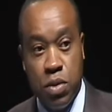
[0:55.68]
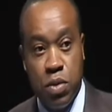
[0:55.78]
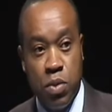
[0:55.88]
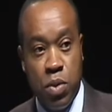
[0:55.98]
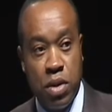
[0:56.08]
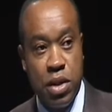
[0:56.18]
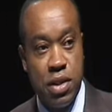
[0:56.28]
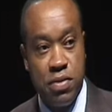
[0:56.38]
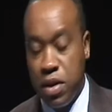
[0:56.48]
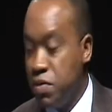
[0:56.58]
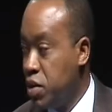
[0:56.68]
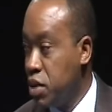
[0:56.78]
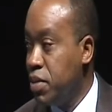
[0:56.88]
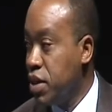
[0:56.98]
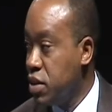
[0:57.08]
water is very
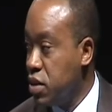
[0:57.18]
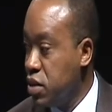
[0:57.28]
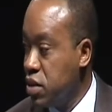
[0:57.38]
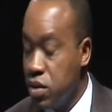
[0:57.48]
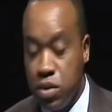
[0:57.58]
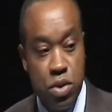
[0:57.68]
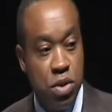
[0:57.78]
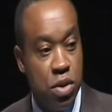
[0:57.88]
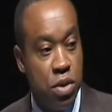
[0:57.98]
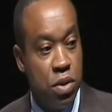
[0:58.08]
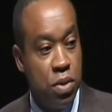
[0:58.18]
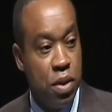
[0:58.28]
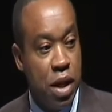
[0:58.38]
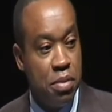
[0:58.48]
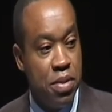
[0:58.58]
fundamental to
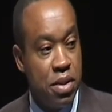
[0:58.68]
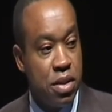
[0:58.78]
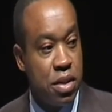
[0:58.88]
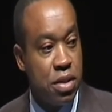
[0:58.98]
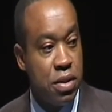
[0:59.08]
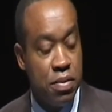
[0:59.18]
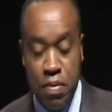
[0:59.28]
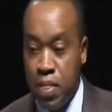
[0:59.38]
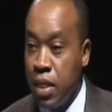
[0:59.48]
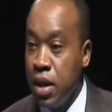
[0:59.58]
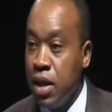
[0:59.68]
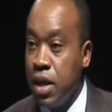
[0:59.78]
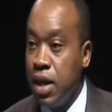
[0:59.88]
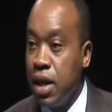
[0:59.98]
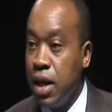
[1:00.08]
our business,
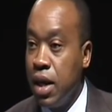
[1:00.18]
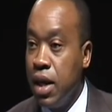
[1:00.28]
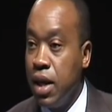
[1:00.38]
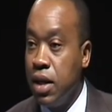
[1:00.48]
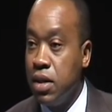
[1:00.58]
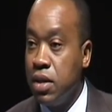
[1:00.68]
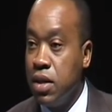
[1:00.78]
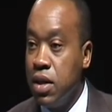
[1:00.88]
and